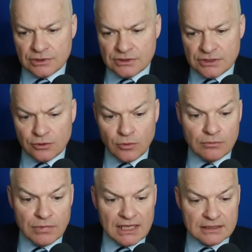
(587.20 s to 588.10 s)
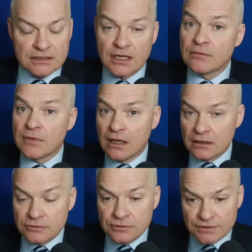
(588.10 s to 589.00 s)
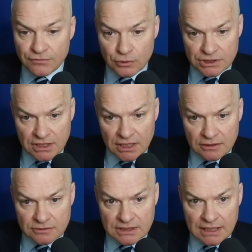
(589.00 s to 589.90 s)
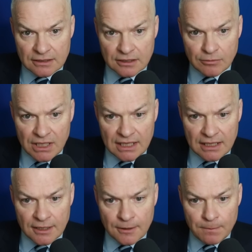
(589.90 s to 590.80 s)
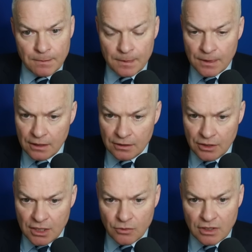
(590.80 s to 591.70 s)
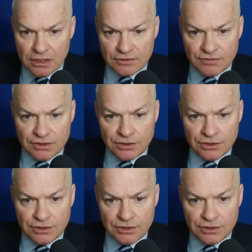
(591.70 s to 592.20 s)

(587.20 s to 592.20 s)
Still one blank to come. Only 40 tiles in the bag. No I for